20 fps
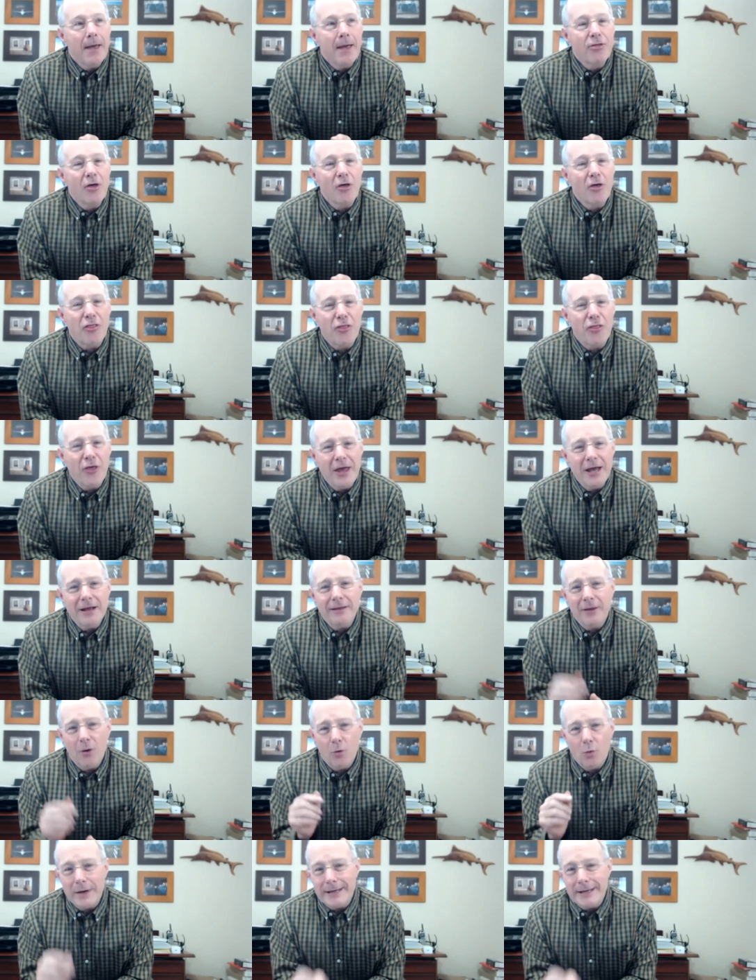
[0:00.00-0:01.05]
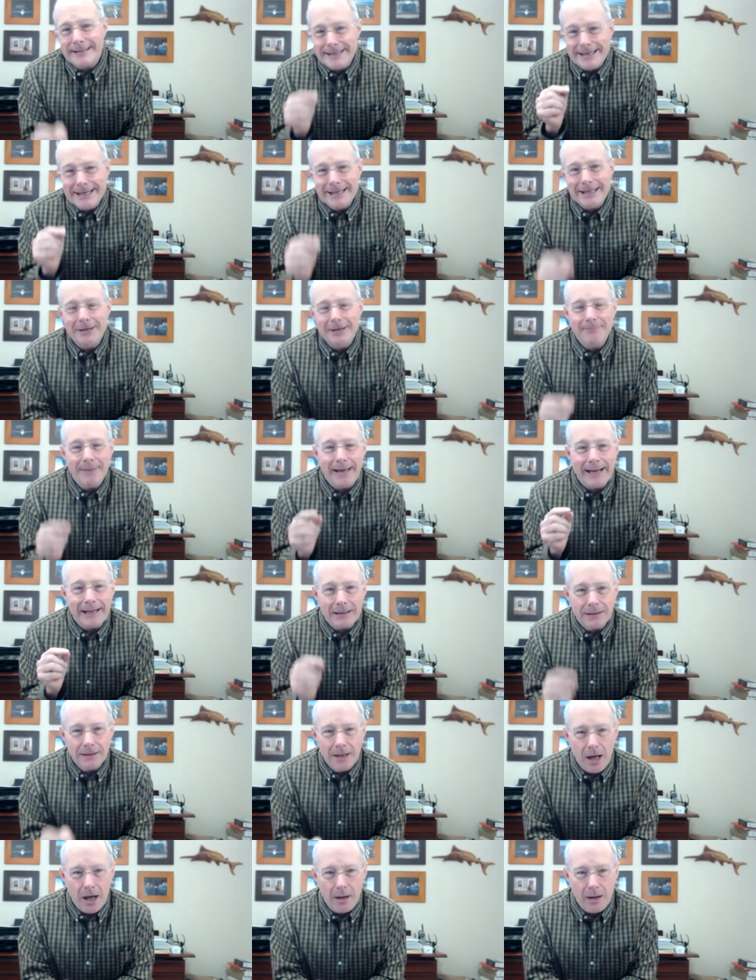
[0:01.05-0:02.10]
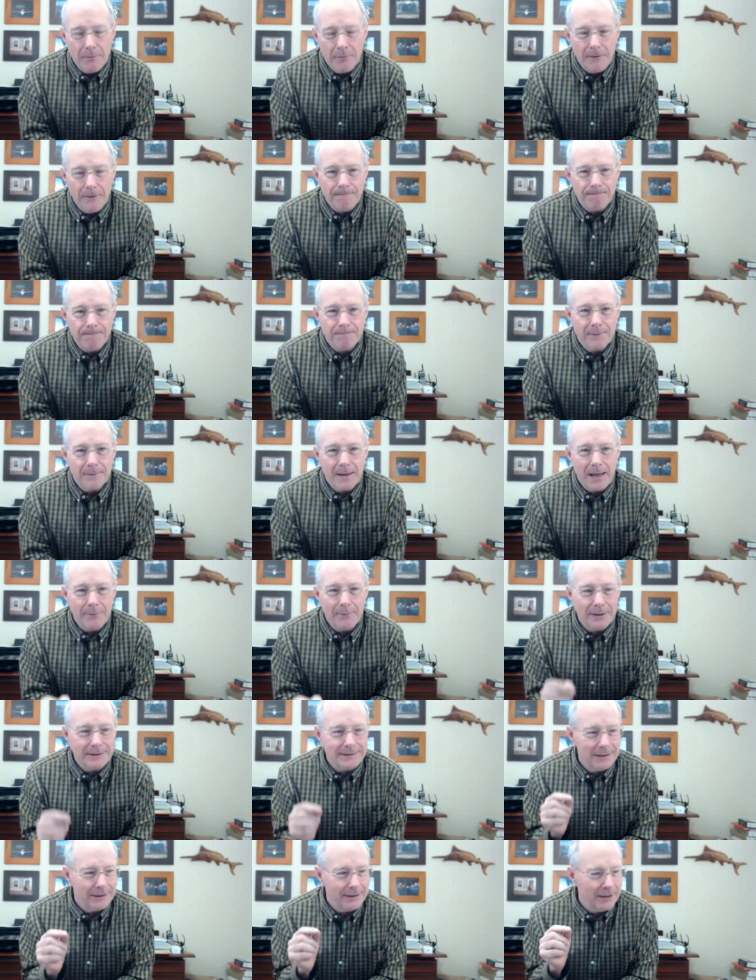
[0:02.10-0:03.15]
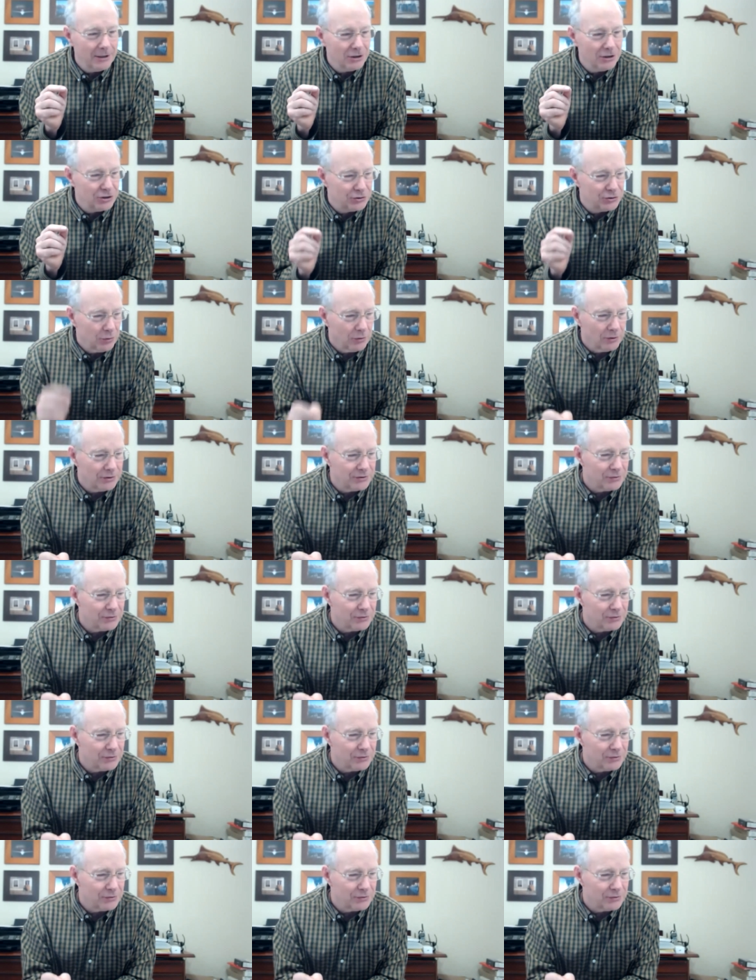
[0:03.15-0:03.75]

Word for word: The thing that we did in my club, and I'm going to tell you a short